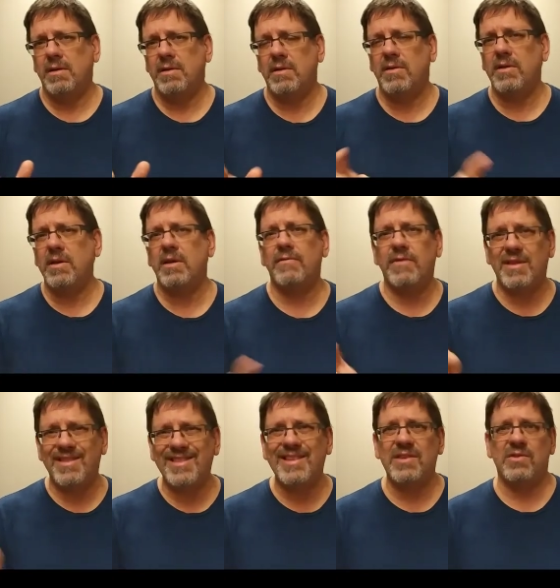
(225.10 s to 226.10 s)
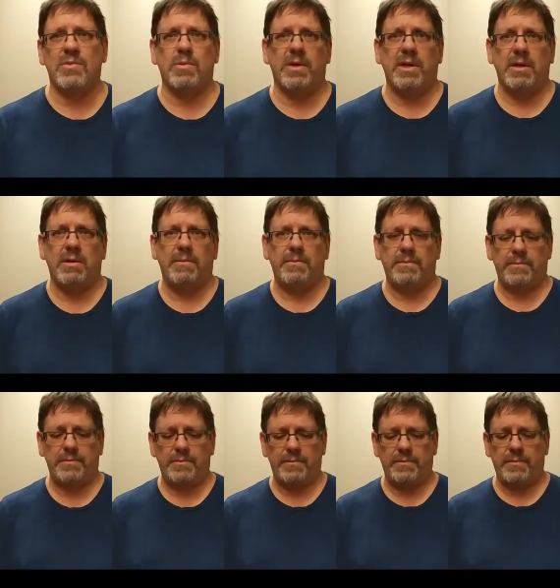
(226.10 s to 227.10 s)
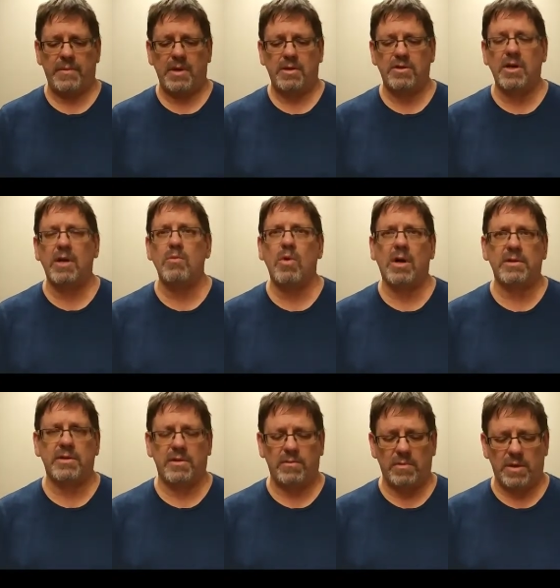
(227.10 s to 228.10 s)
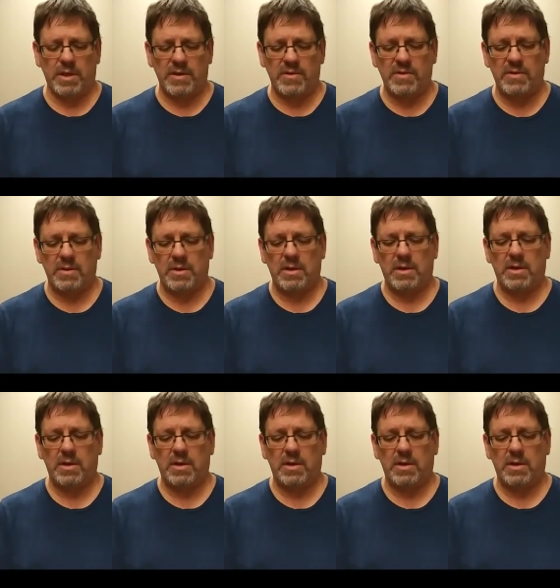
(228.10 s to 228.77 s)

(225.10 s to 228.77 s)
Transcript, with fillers: to think of it this way. John Walton writes